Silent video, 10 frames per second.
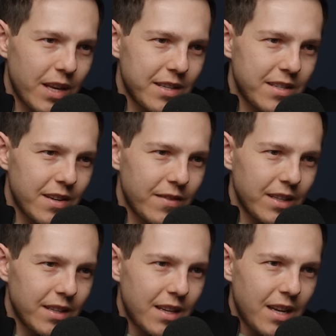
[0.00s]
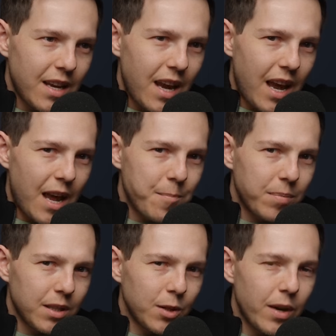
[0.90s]
Thanksgiving. Okay. And
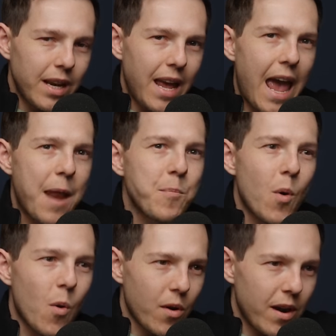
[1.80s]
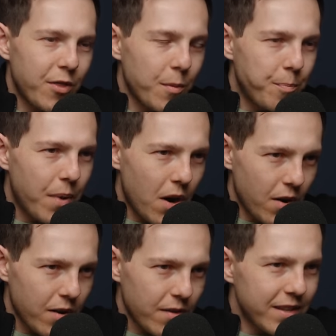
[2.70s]
blew it and more at the
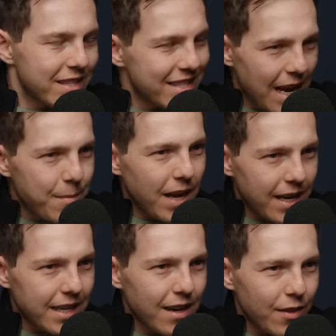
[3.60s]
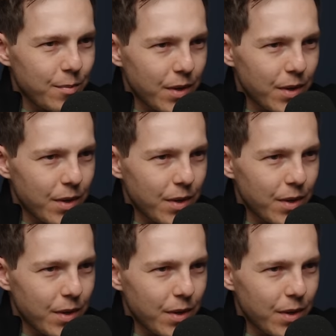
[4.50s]
bar the same night he got the